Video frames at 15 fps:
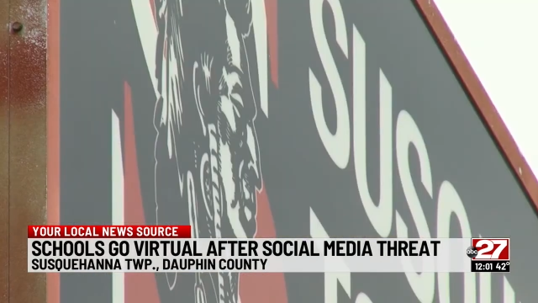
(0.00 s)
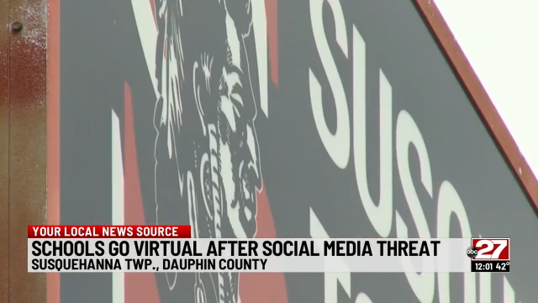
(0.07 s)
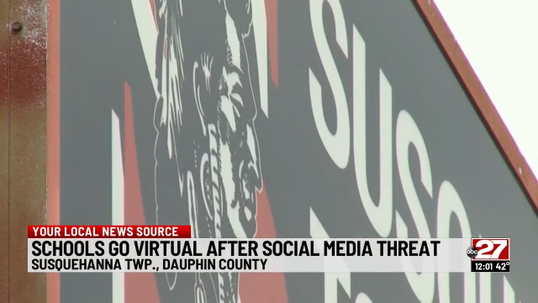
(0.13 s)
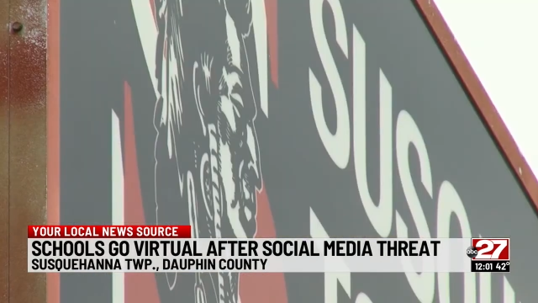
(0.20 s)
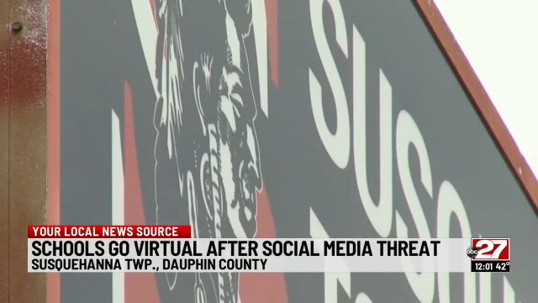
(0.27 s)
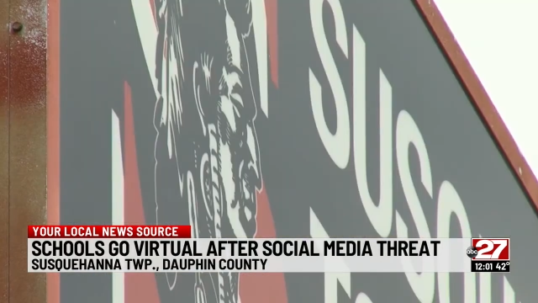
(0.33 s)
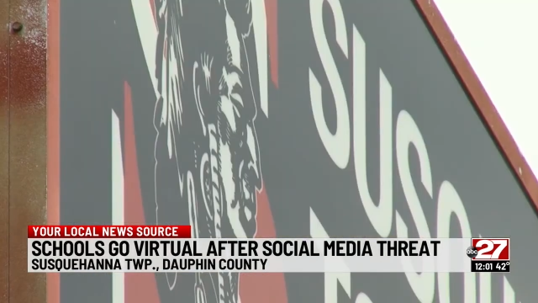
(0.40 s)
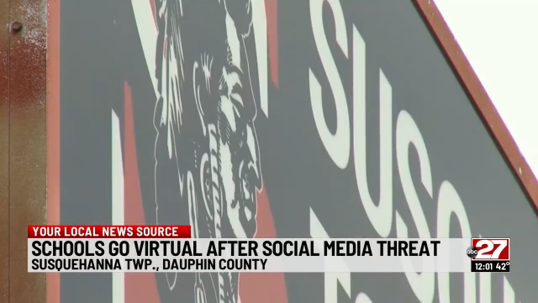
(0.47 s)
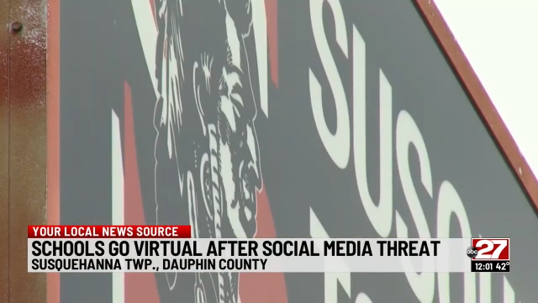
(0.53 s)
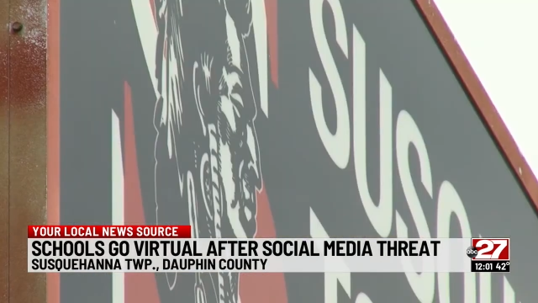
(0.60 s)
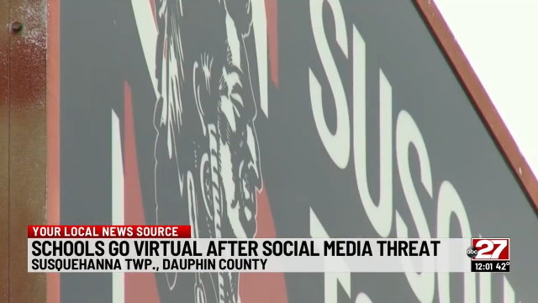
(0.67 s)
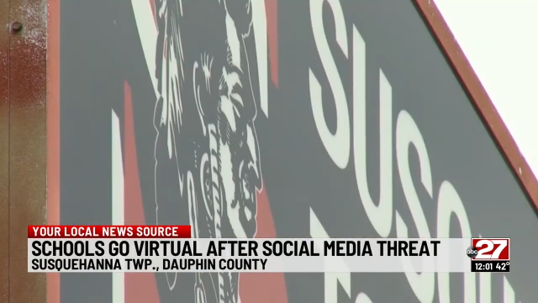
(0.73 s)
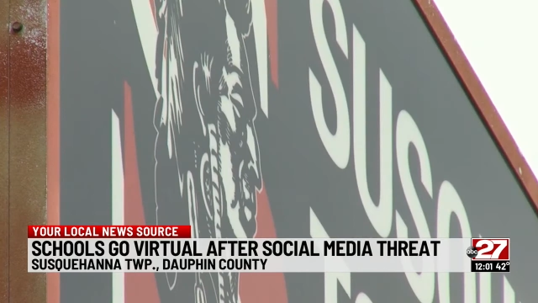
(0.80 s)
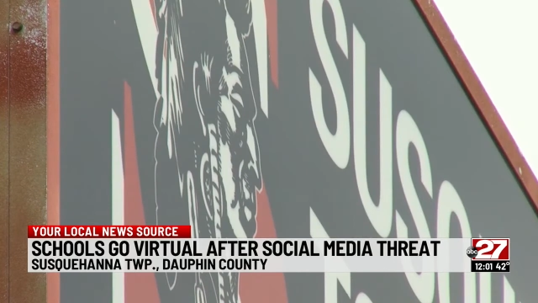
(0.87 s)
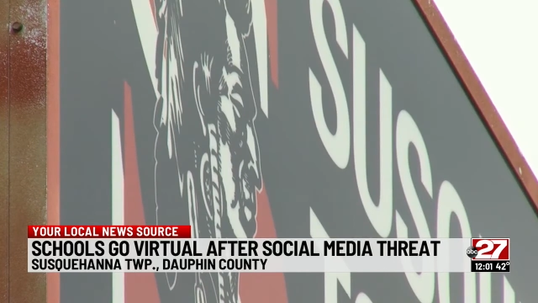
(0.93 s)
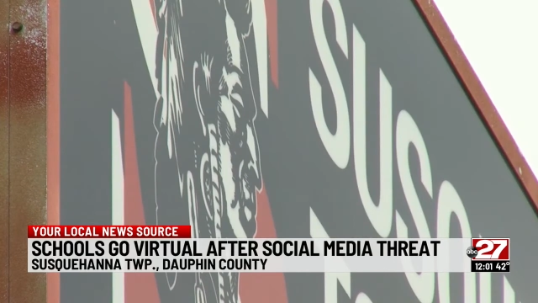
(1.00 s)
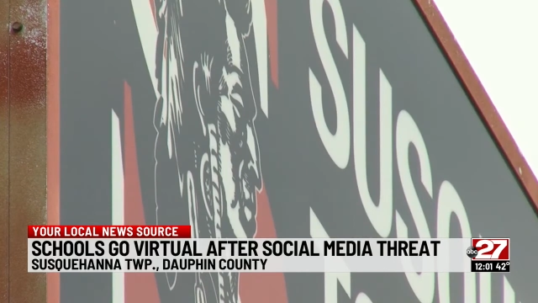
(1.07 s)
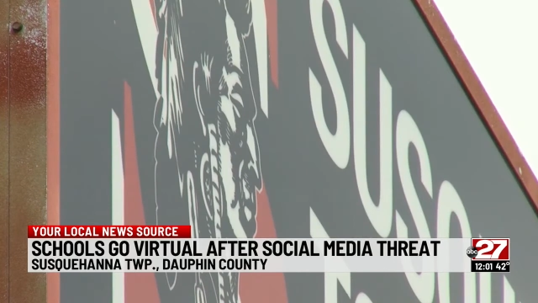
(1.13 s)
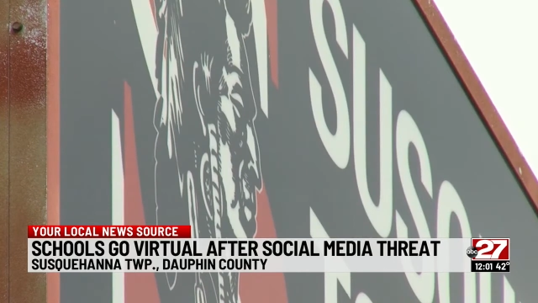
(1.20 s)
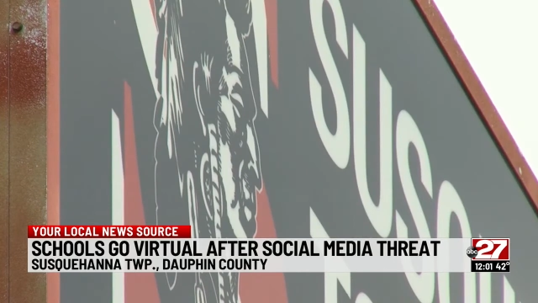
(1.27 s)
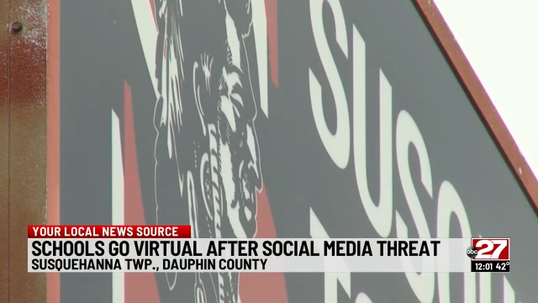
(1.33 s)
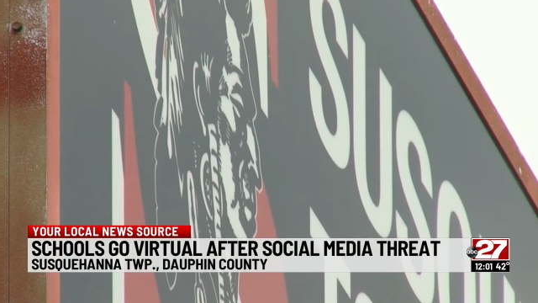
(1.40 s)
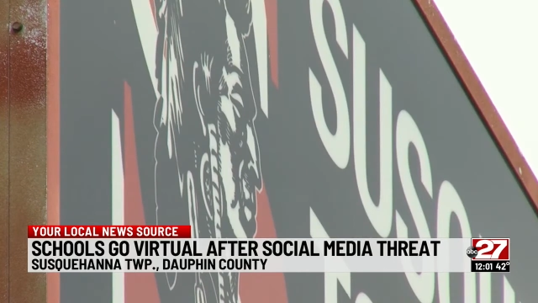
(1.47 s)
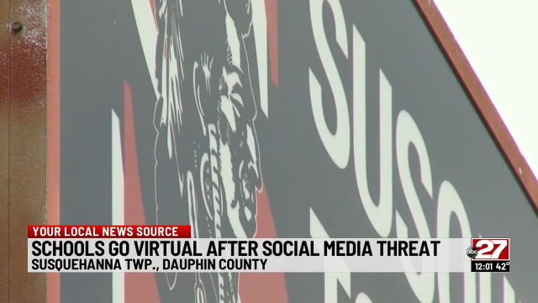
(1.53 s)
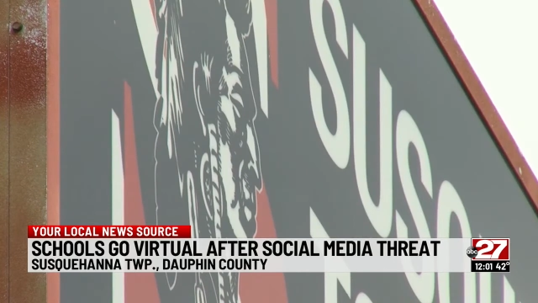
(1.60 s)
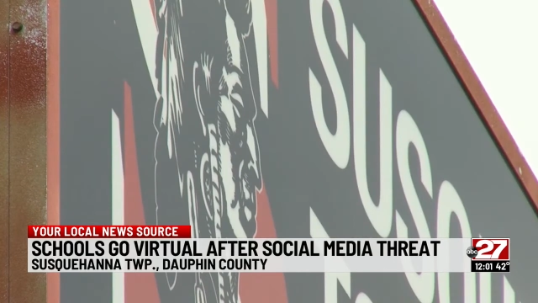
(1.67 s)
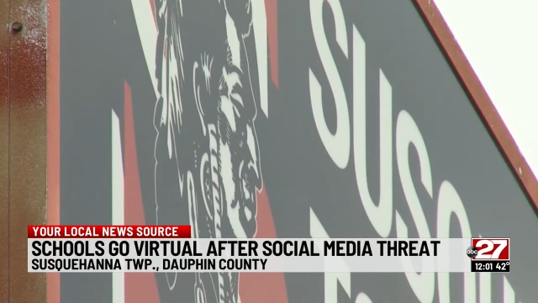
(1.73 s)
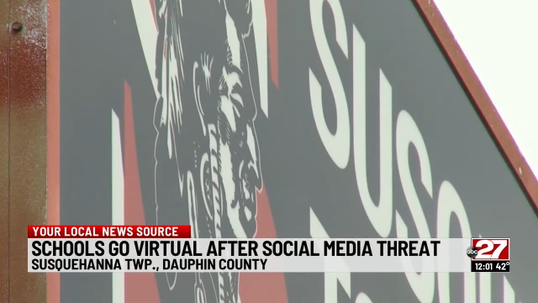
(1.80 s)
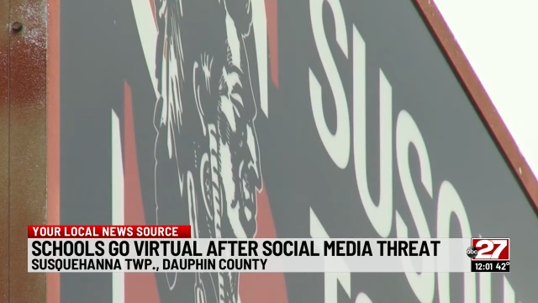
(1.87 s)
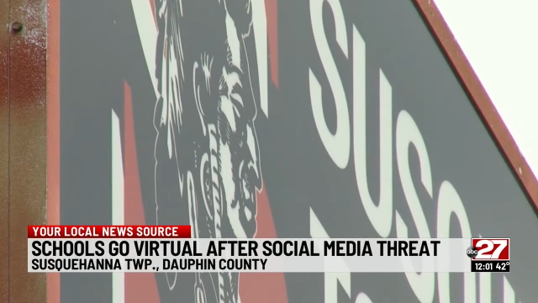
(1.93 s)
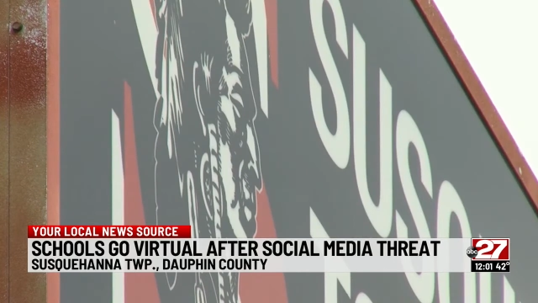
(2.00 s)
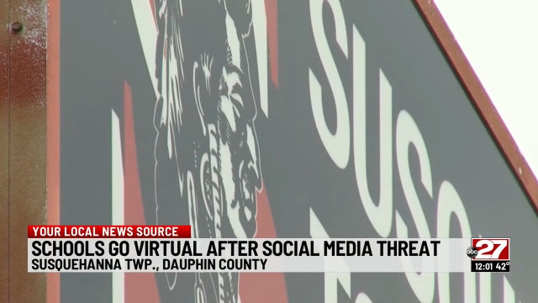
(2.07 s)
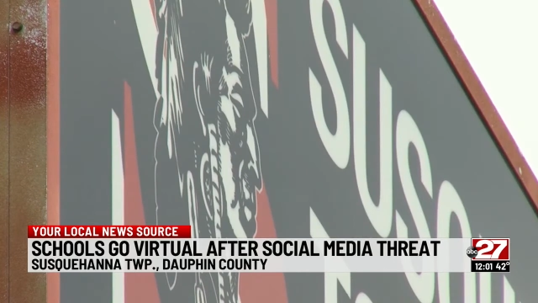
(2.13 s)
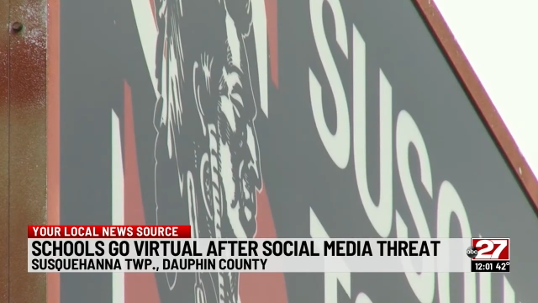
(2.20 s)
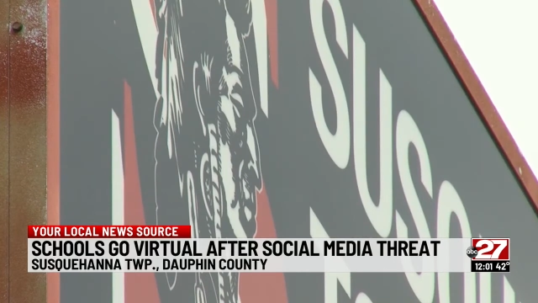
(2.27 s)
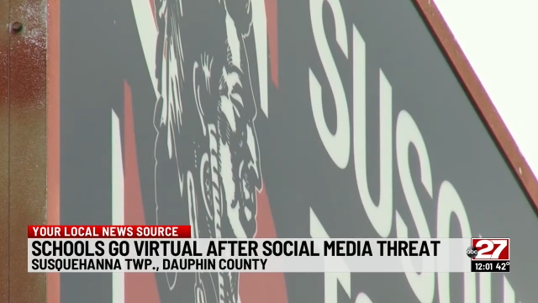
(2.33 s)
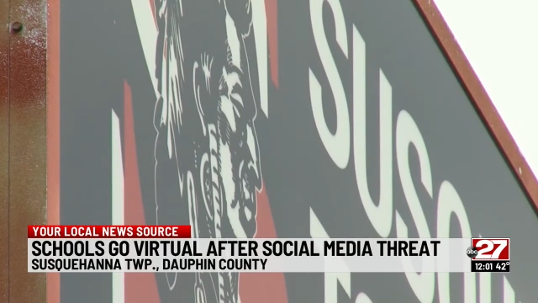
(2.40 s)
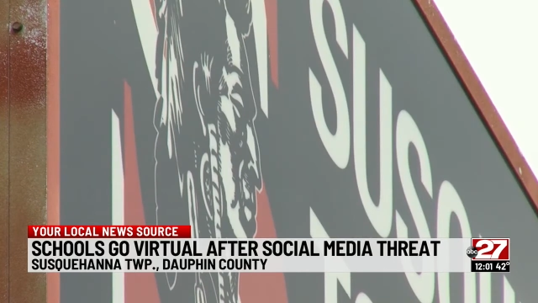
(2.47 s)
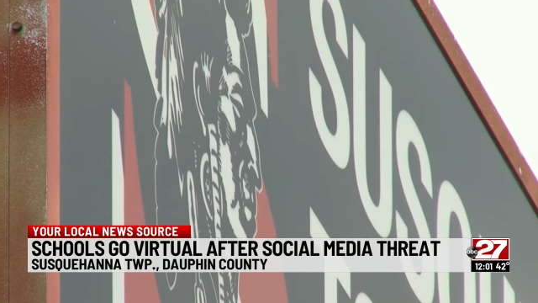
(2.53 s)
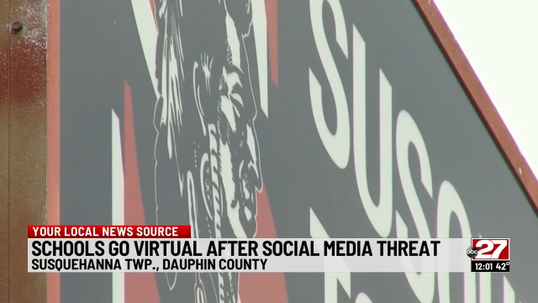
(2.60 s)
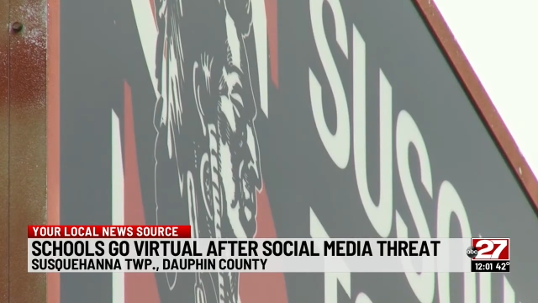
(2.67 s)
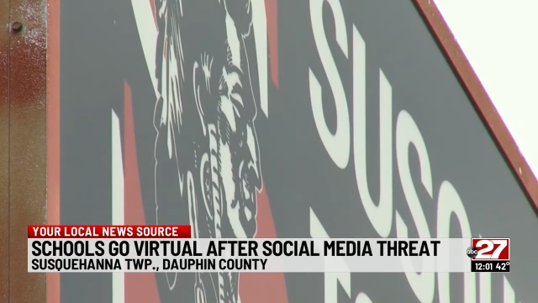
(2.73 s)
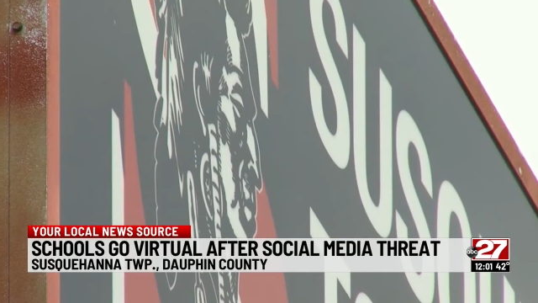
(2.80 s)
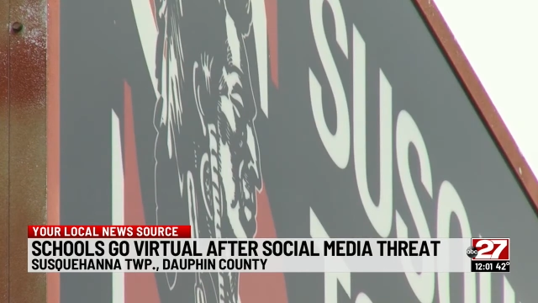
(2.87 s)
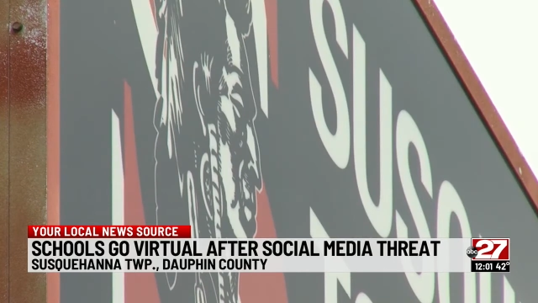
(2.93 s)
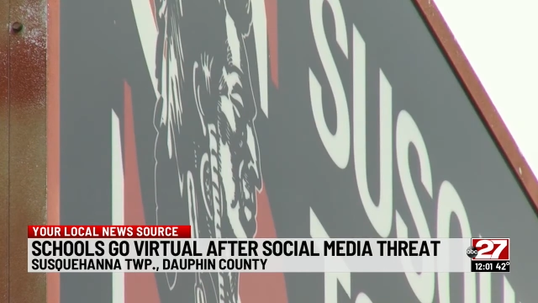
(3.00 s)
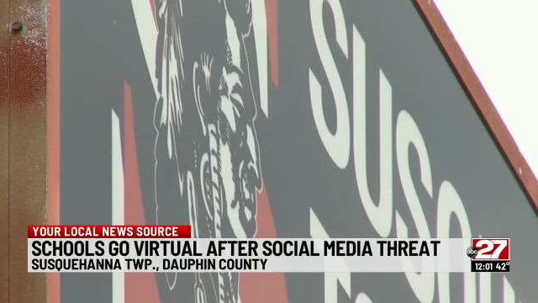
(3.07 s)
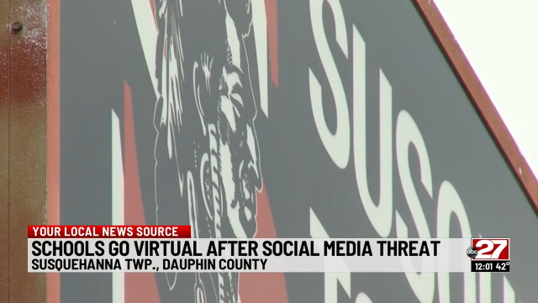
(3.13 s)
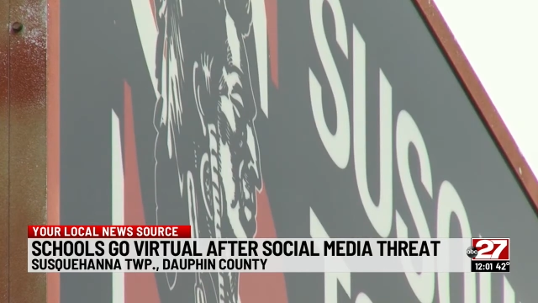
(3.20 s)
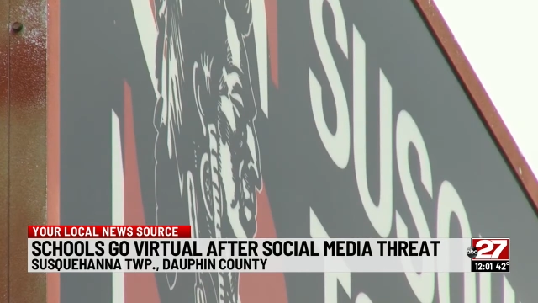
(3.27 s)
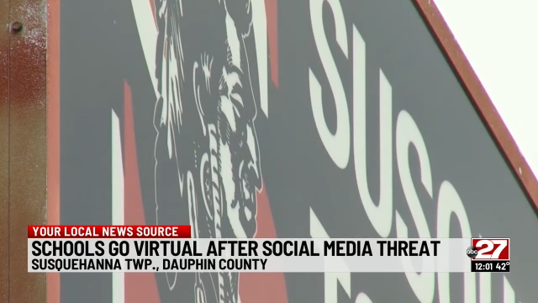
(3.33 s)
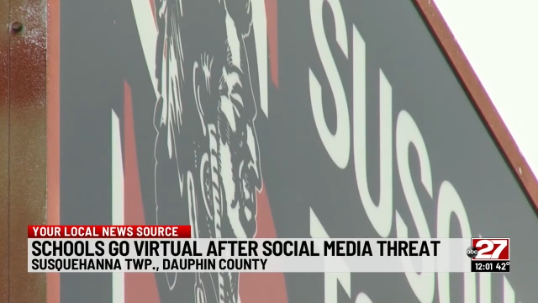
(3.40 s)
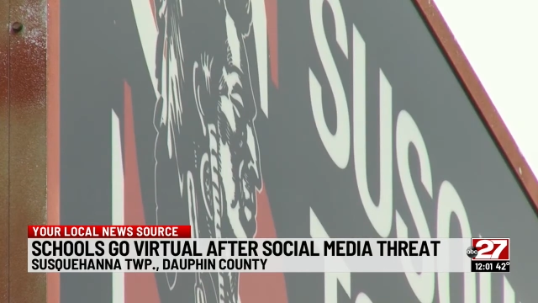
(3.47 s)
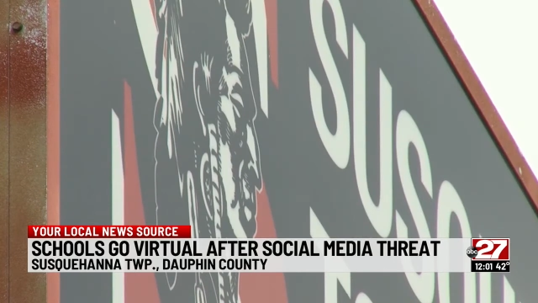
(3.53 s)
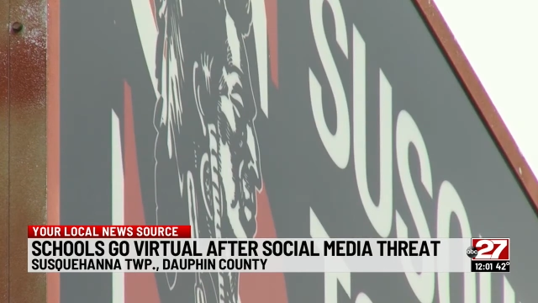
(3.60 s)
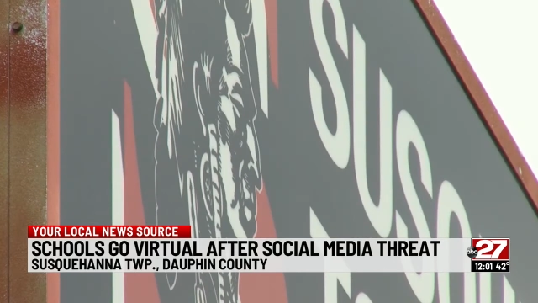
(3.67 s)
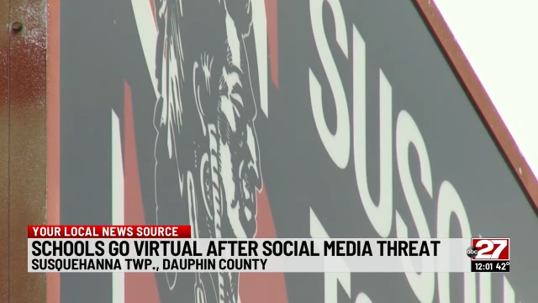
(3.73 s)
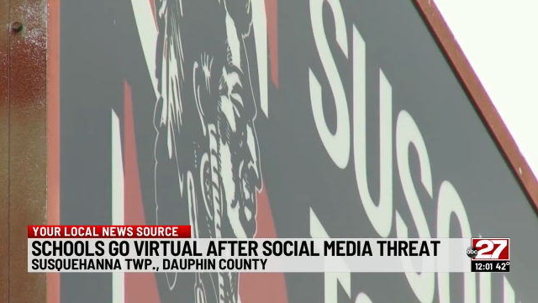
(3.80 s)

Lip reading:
Nobody's mouth can be seen.